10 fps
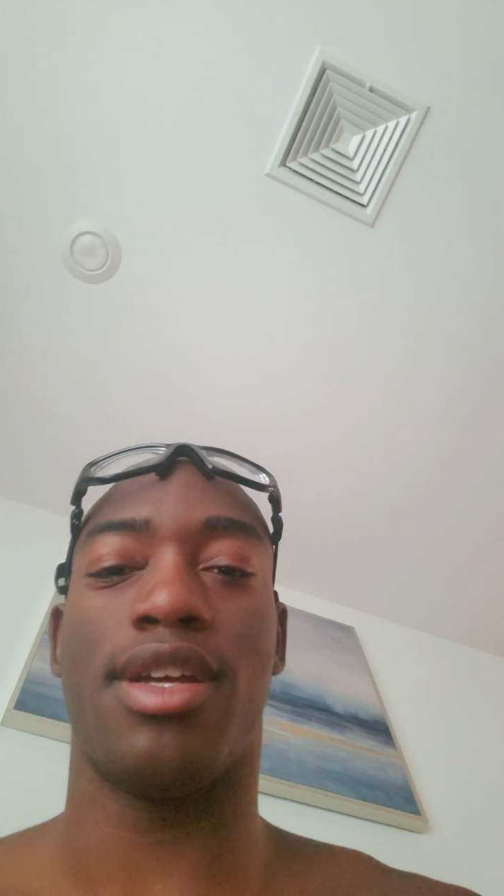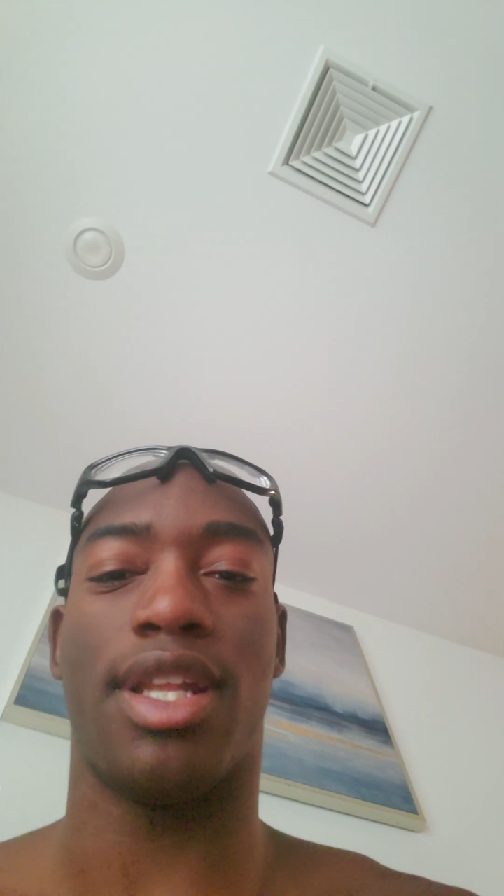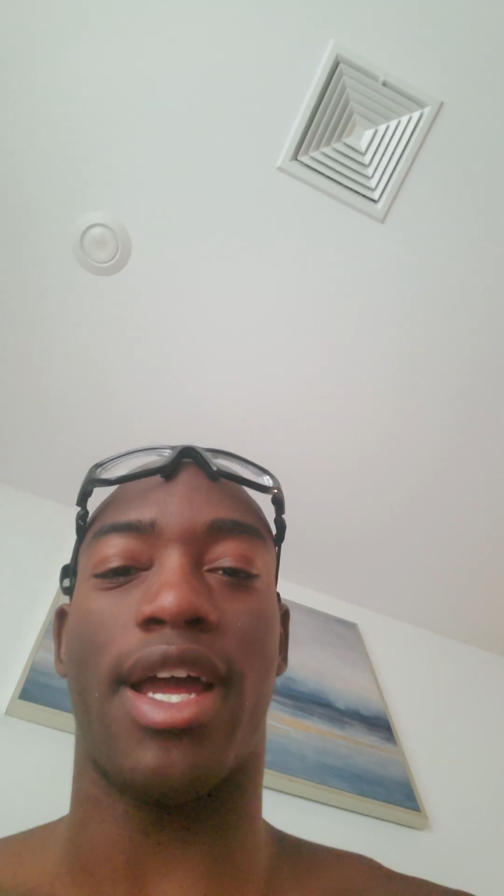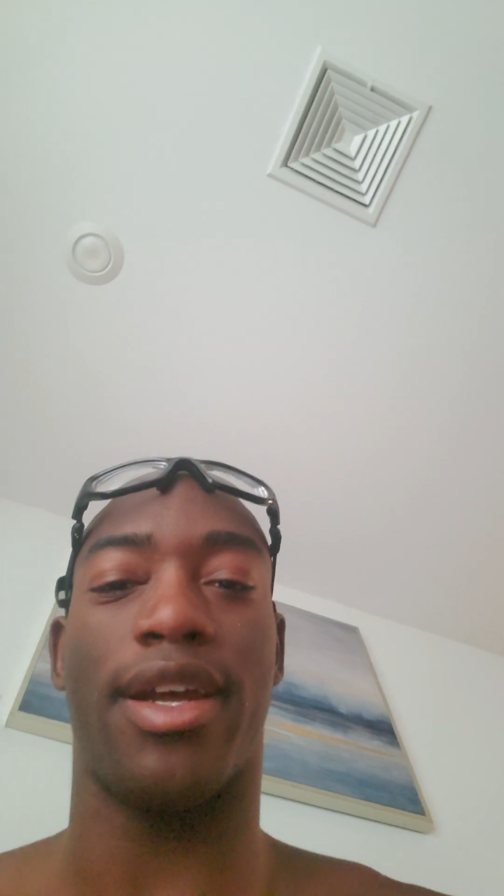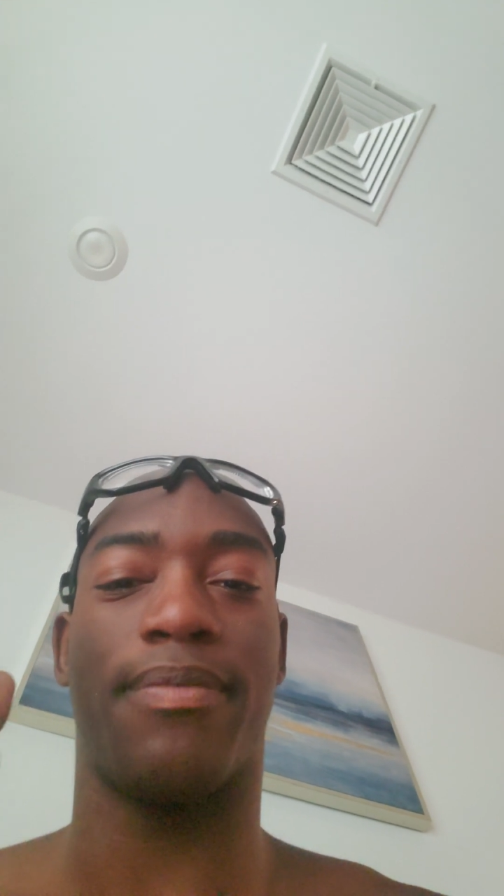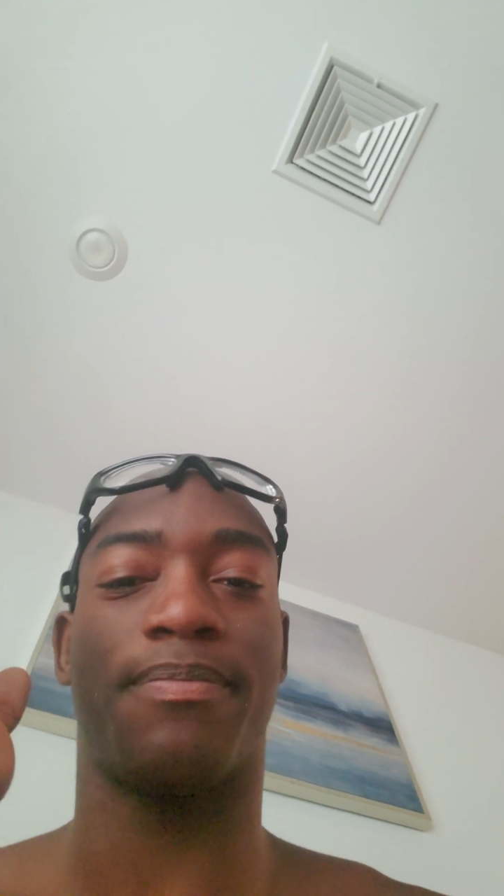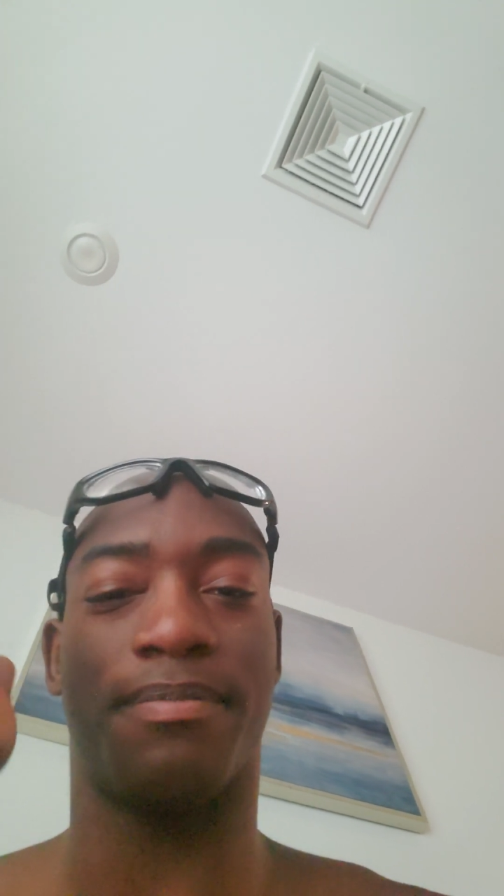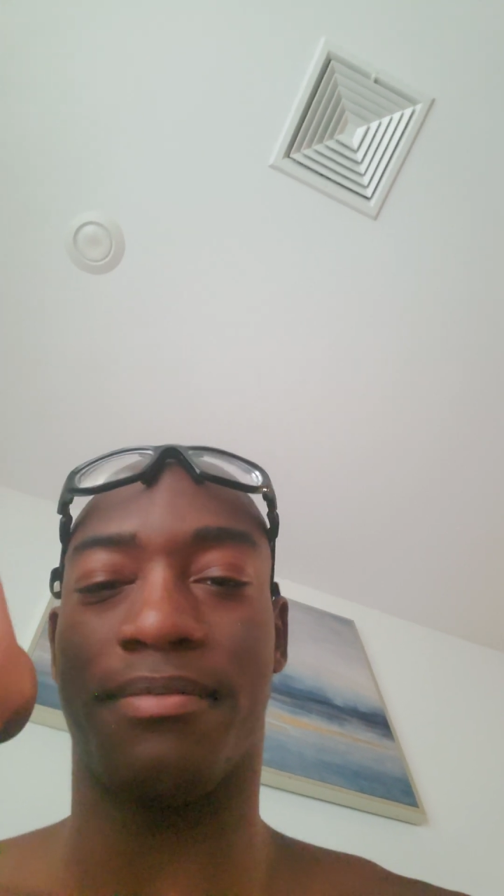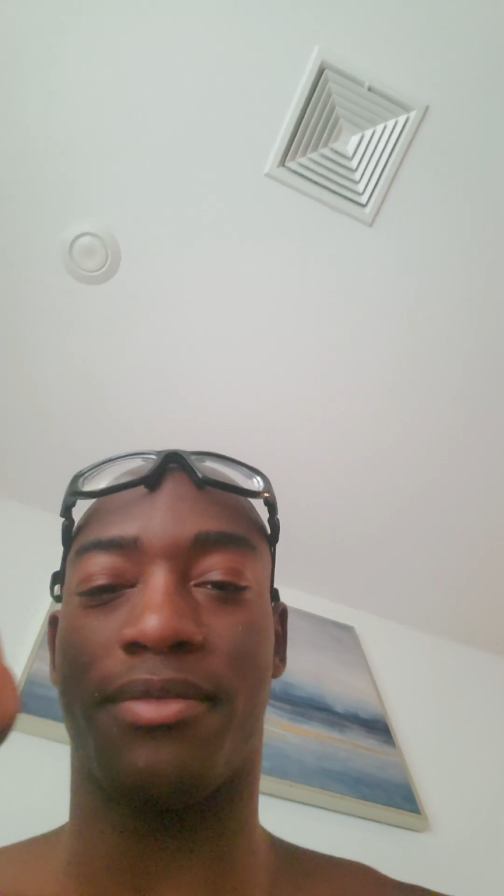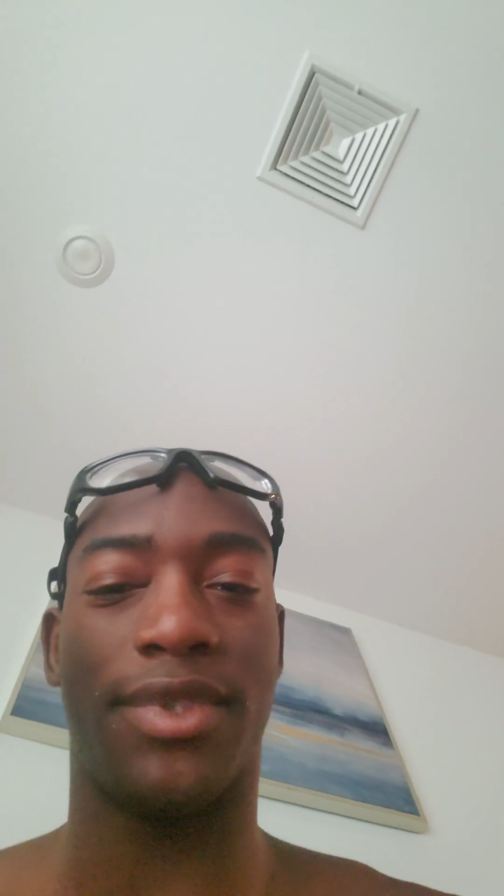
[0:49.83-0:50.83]
Like,
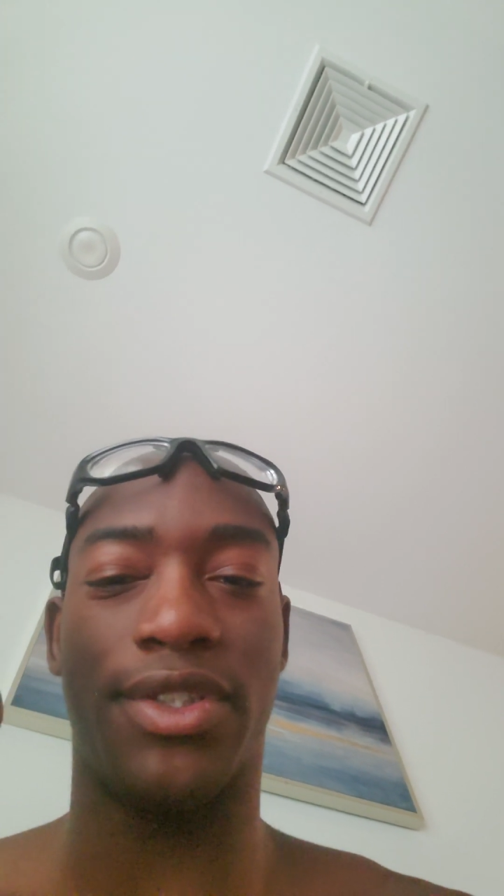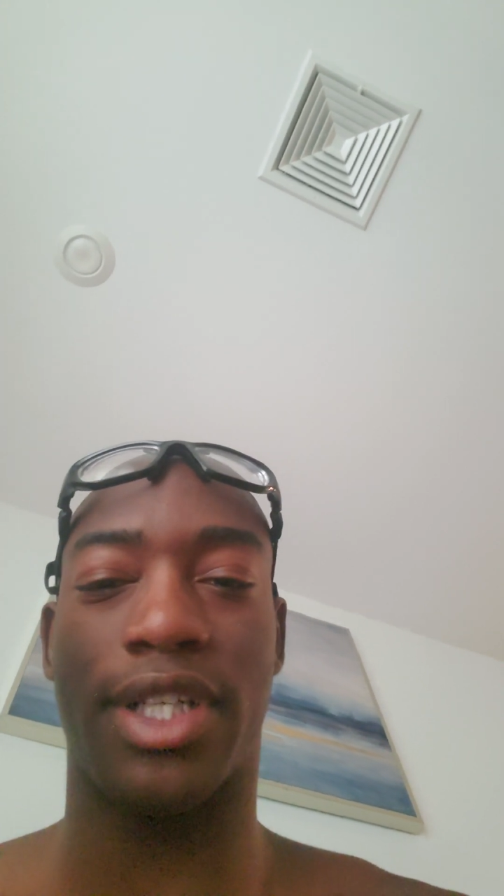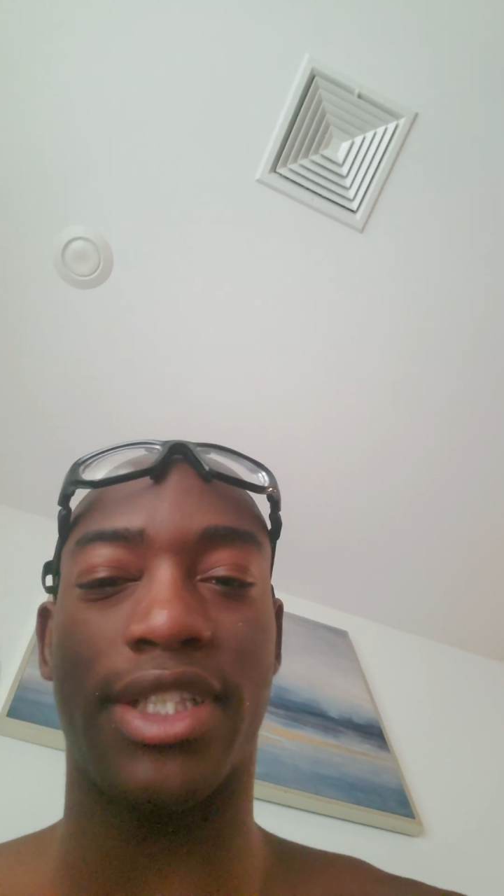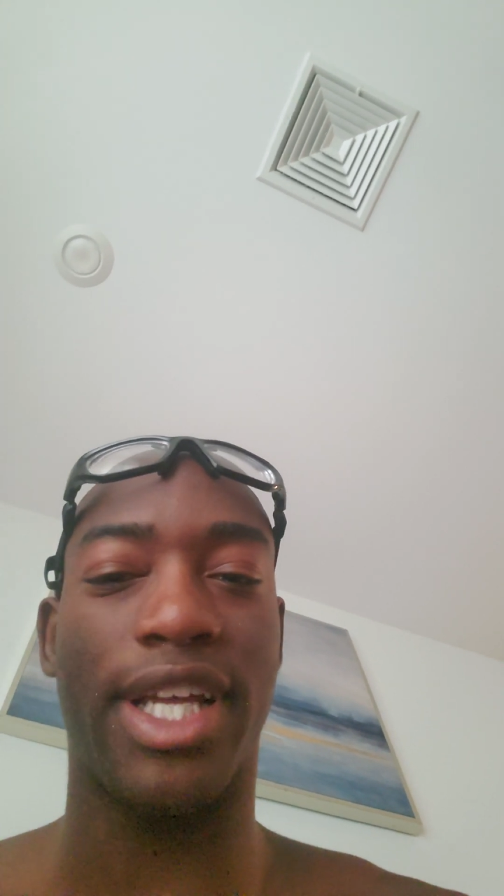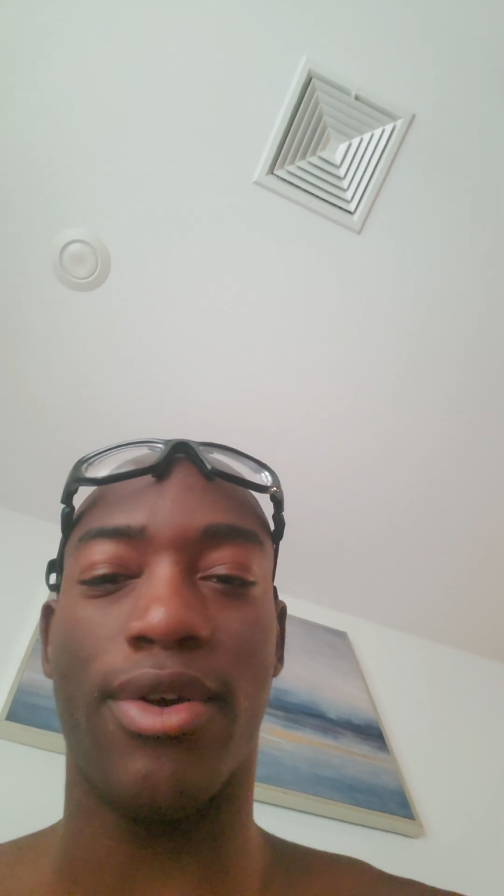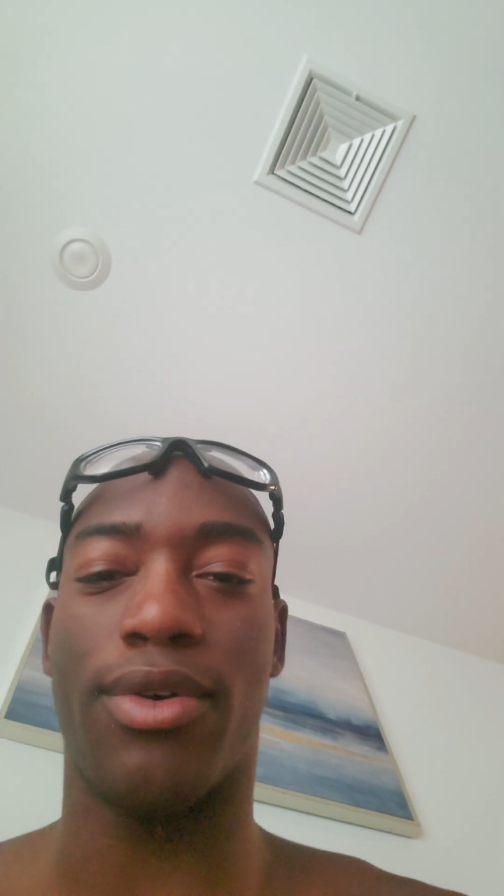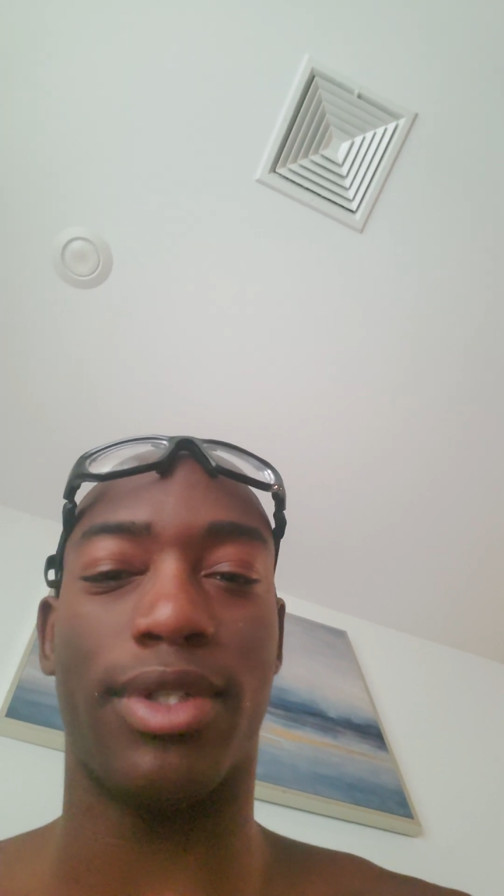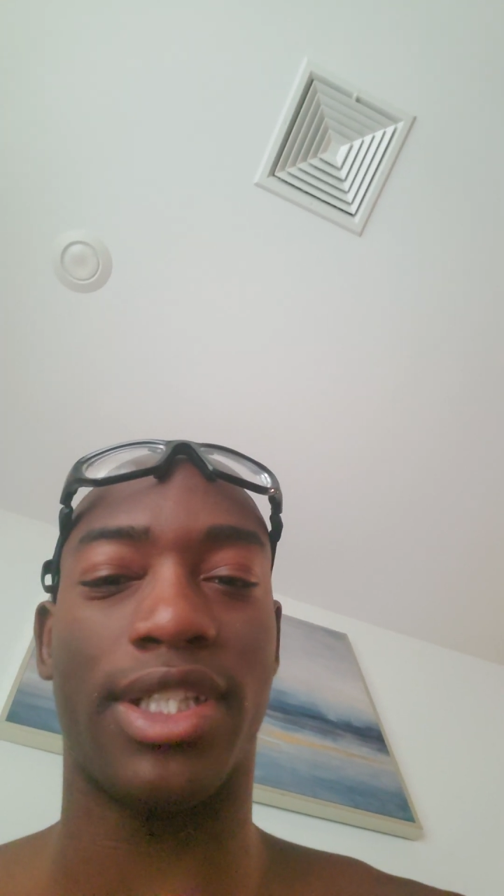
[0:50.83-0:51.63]
because they all